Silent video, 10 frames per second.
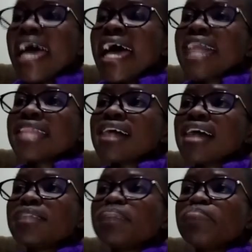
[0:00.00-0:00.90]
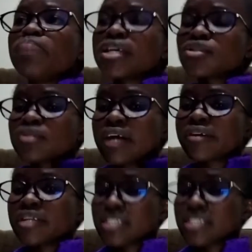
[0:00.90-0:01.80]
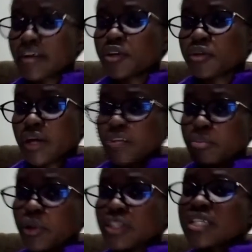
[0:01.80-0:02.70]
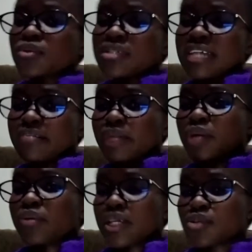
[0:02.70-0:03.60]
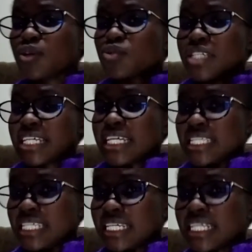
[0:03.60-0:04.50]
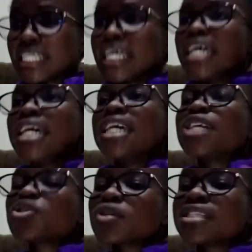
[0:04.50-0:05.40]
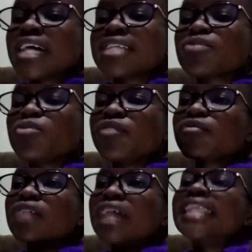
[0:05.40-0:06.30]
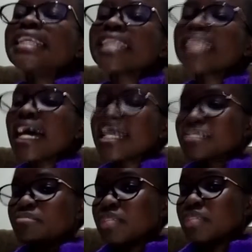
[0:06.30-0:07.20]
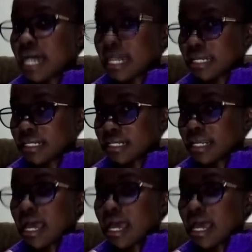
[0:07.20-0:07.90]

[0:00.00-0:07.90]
And then, based on a, a, a, report that was done by UNESCO in 2018, it shows that little has been done.